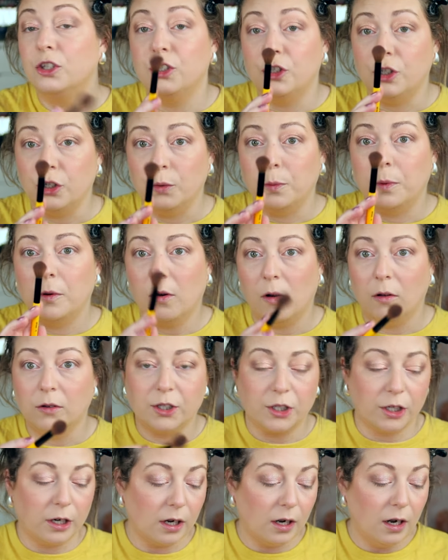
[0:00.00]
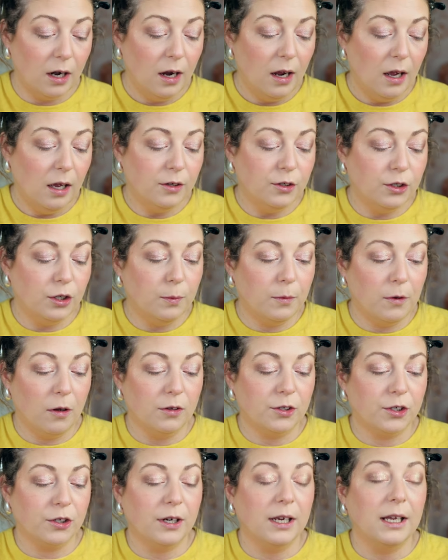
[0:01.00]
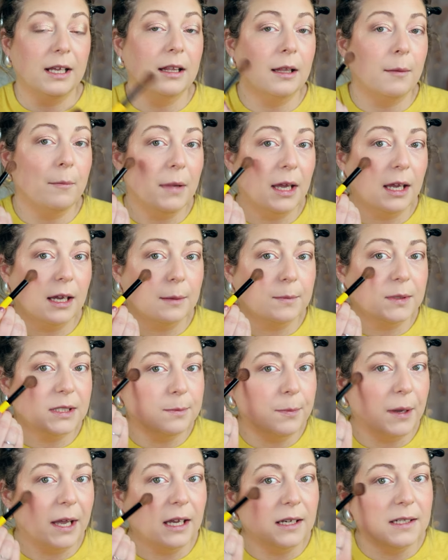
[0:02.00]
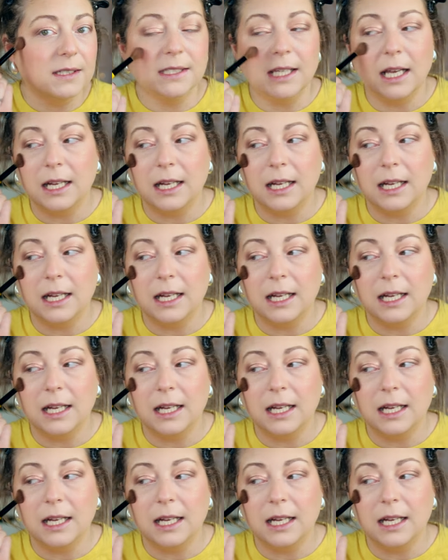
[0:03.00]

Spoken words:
dupe culture in the makeup space.